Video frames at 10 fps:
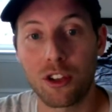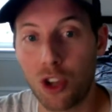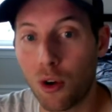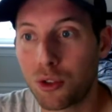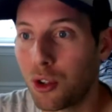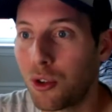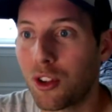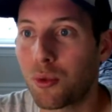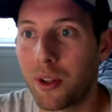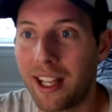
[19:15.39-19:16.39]
Don't do
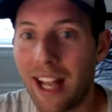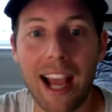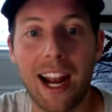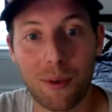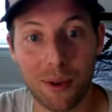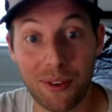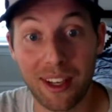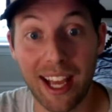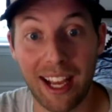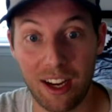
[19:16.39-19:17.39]
this with nine hours a
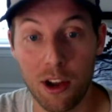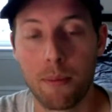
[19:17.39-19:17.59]
day.